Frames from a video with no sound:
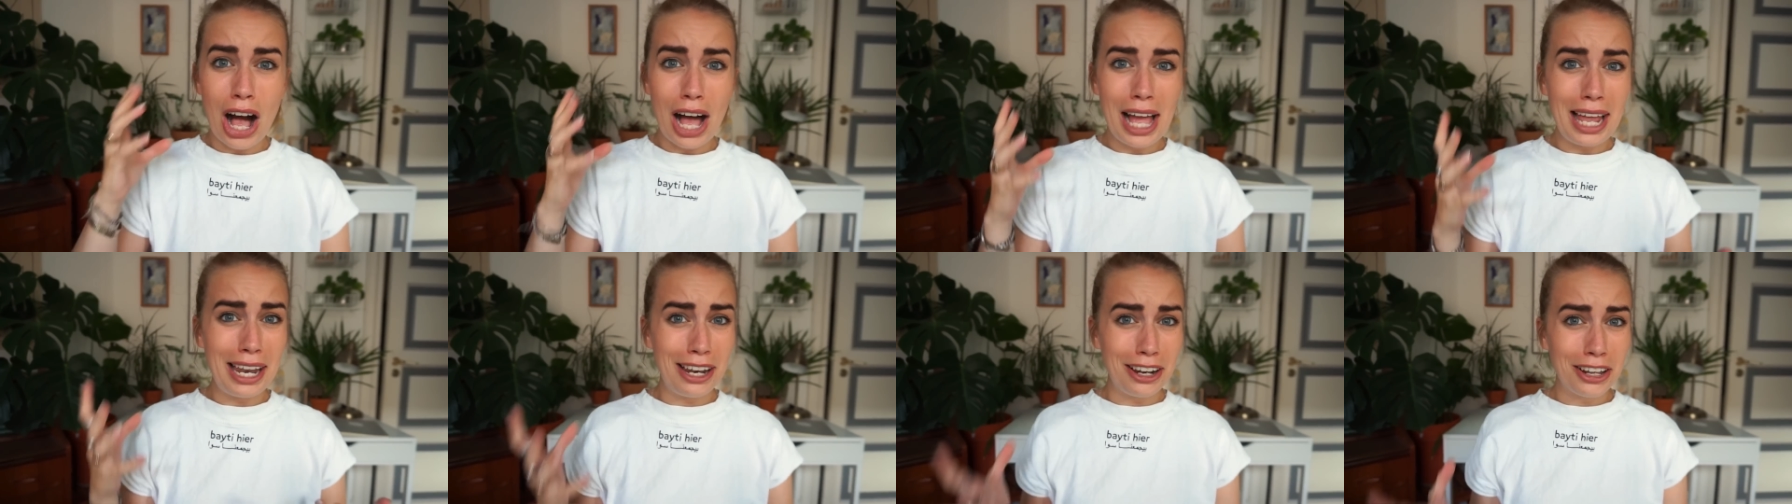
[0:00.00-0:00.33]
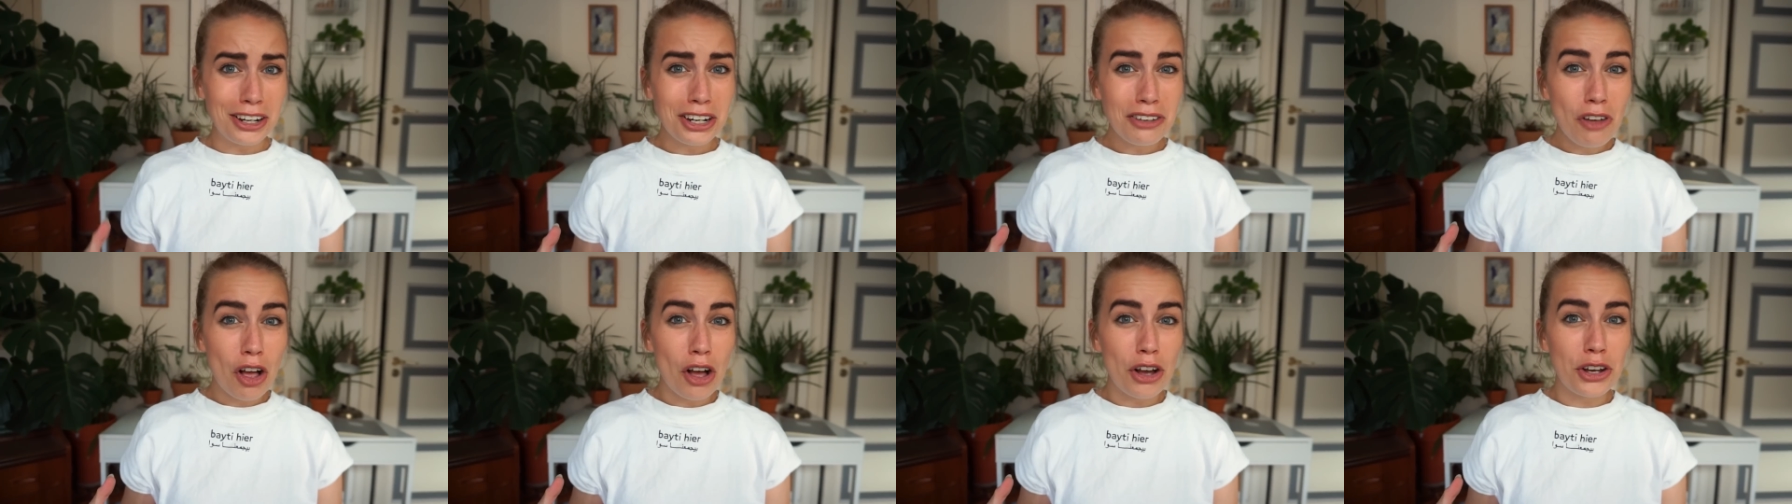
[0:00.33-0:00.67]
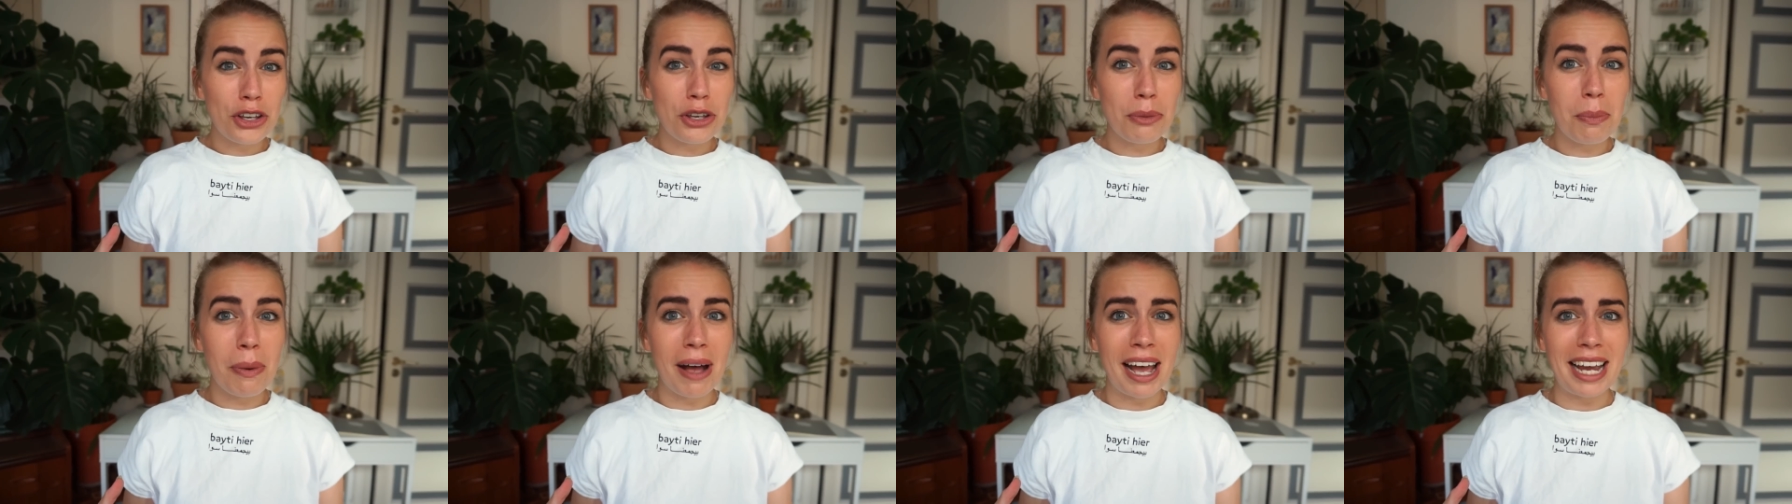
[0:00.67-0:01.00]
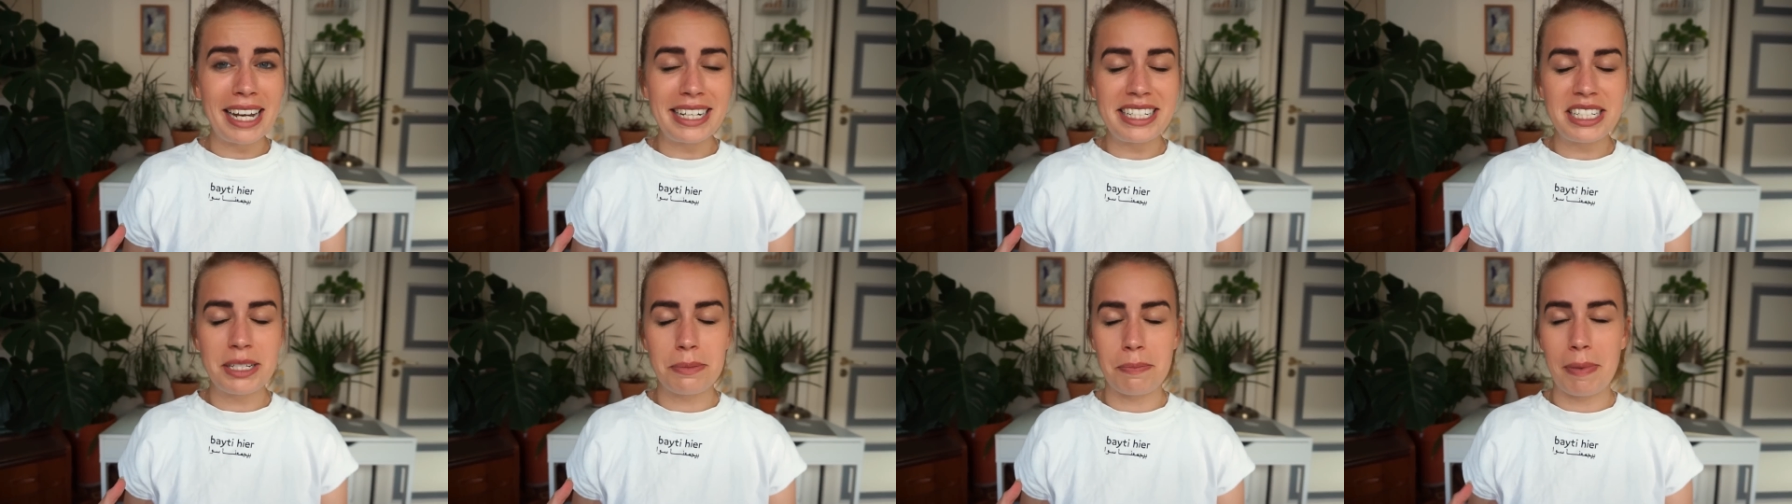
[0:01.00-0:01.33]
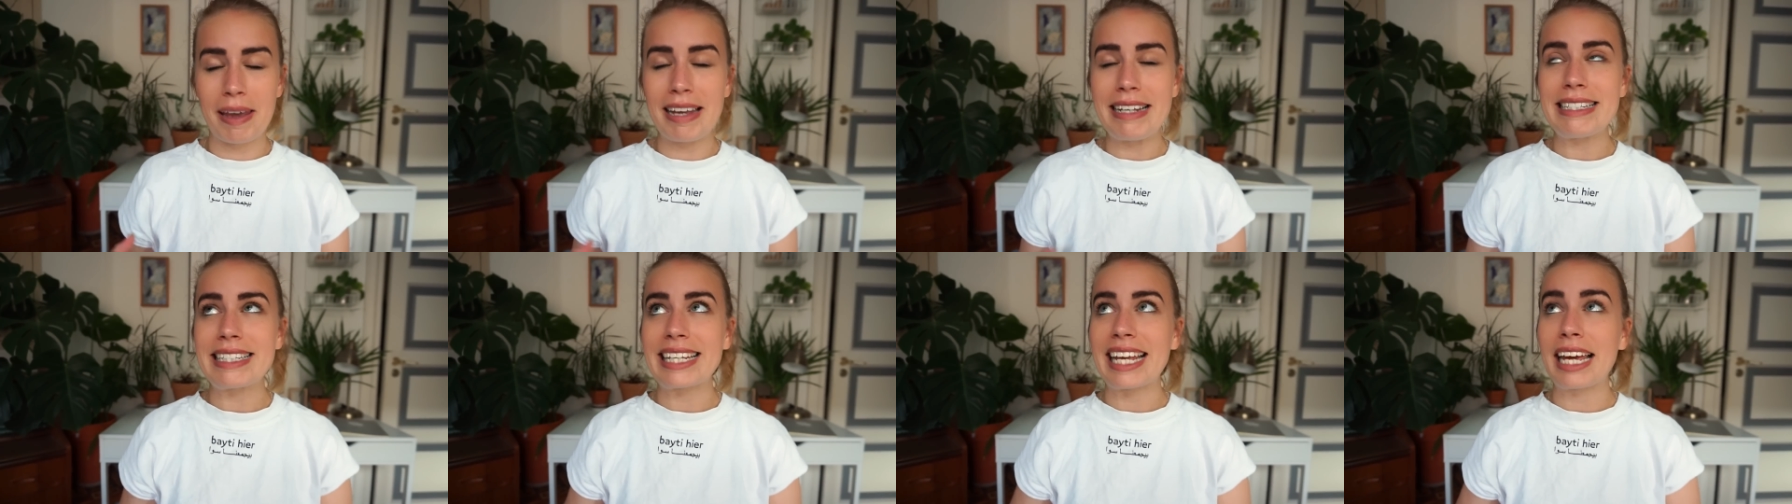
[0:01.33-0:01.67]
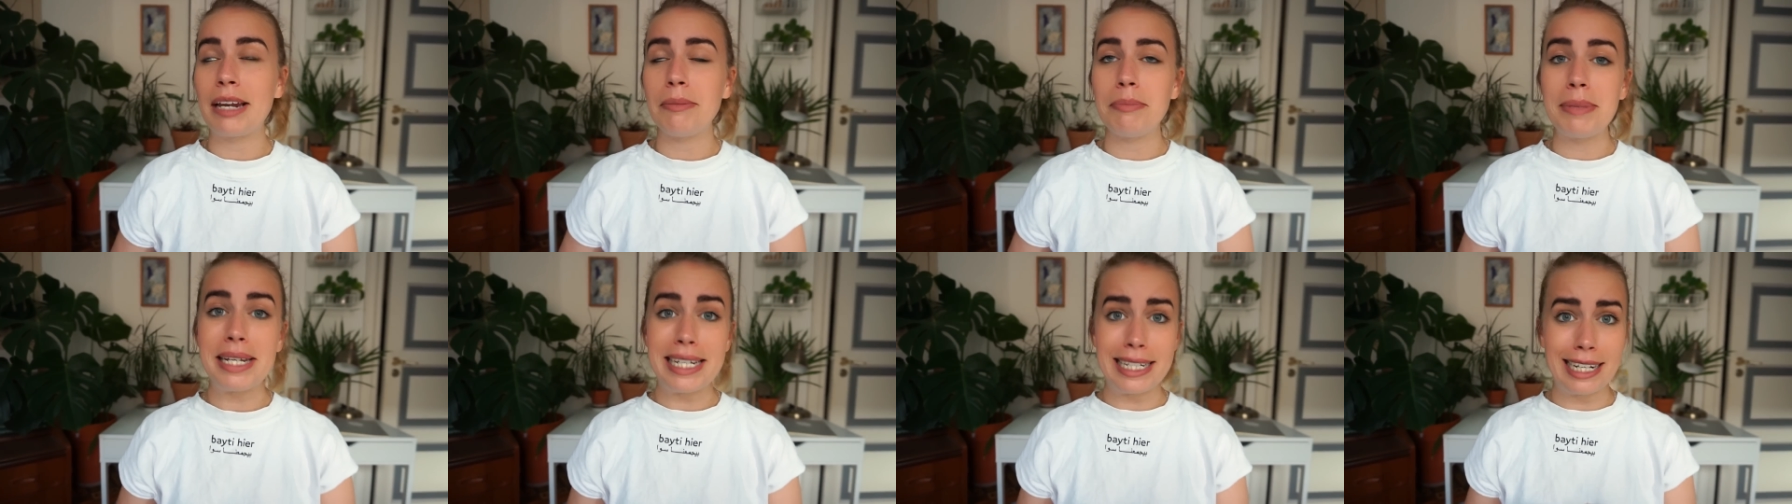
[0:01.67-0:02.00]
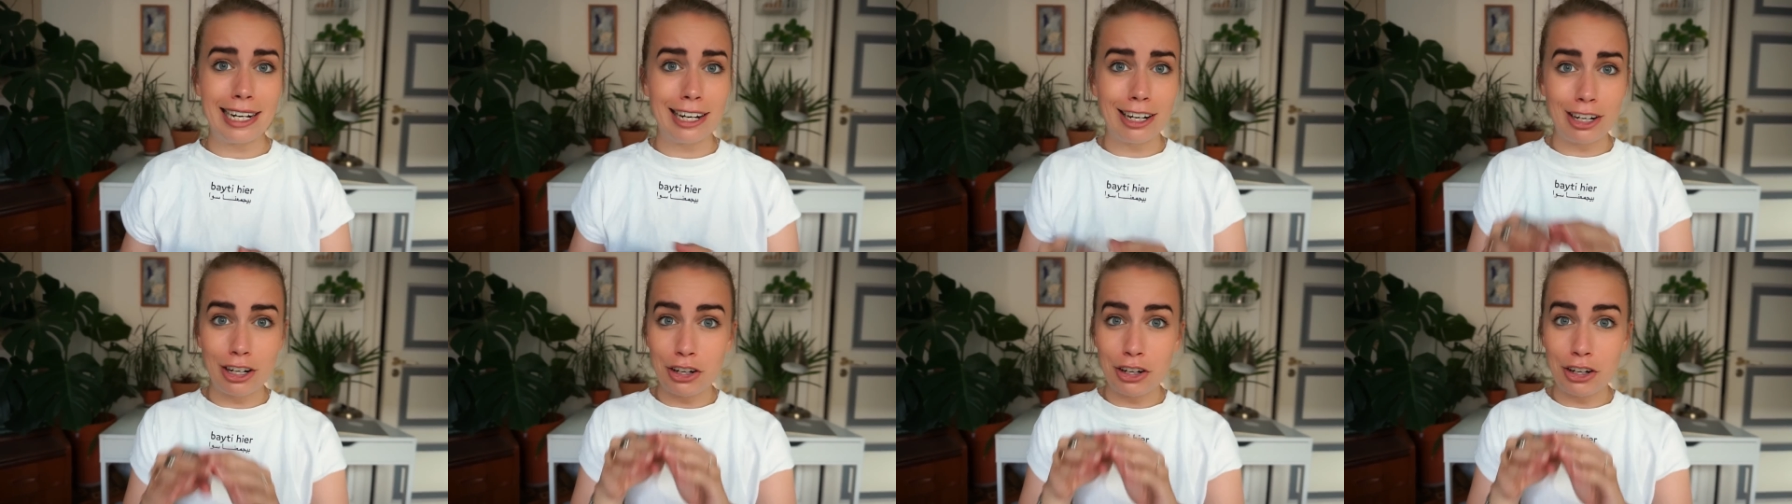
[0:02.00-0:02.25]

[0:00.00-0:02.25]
A lot of occupied space can mean a